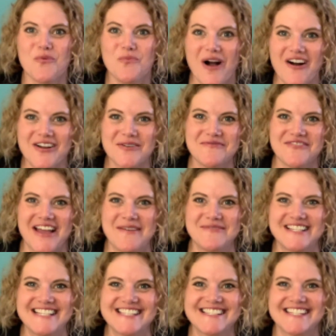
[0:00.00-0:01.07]
Welcome
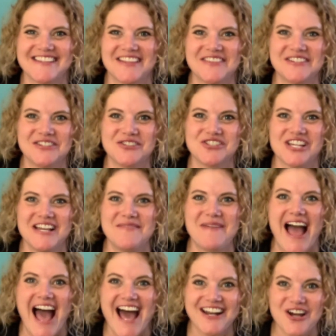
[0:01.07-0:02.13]
families to the Little
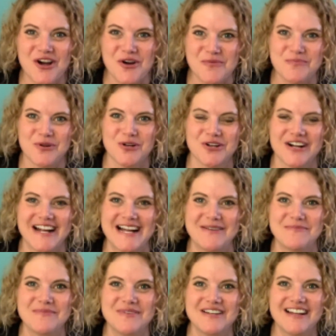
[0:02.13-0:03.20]
Gym at Home
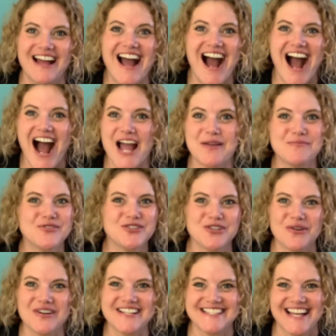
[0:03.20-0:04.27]
program. I am
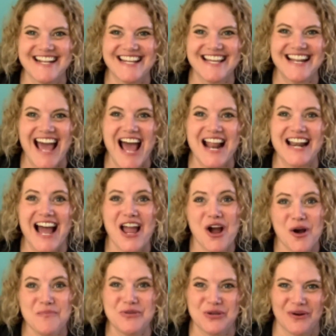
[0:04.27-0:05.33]
so excited and I
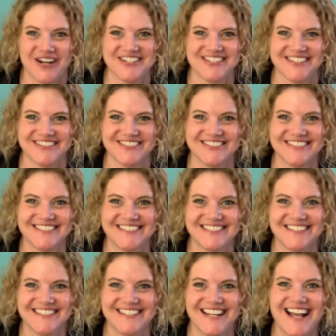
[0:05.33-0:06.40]
hope you are too.
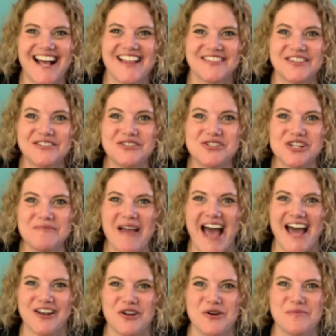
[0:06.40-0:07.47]
The Little Gym
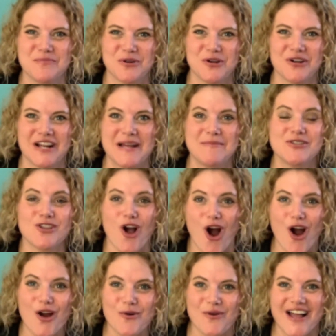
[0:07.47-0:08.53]
at Home program is
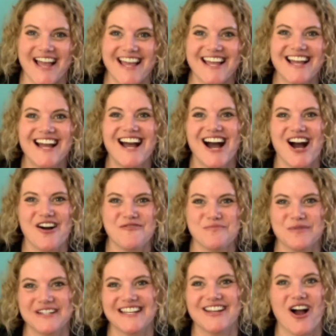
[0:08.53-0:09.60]
our way of
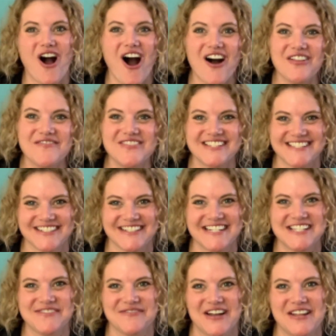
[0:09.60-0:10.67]
bringing all of the
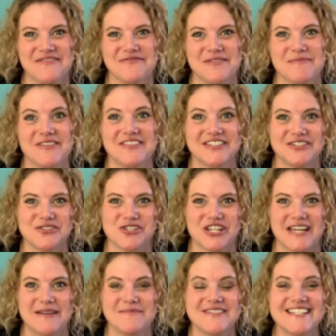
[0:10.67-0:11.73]
serious fun from the Little
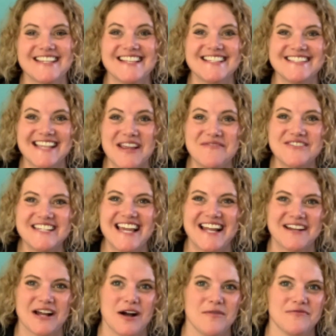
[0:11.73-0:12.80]
Gym to the safety
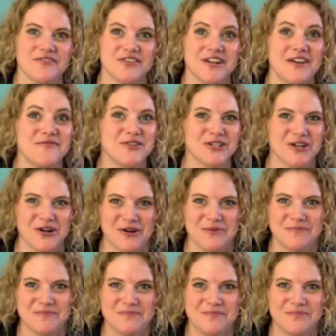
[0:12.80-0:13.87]
and comfort of your
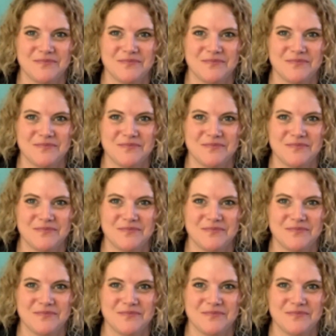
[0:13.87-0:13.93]
home.